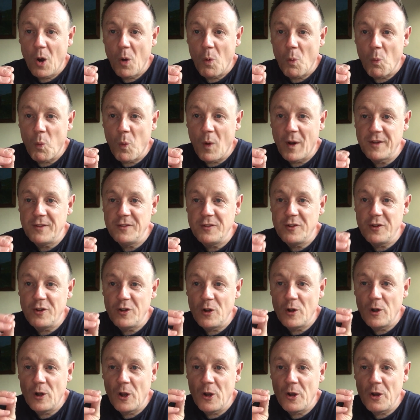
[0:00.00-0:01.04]
when do
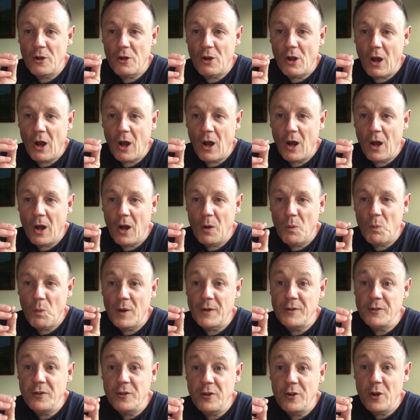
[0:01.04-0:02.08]

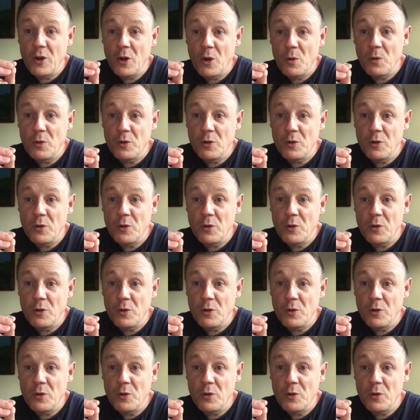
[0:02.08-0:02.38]
you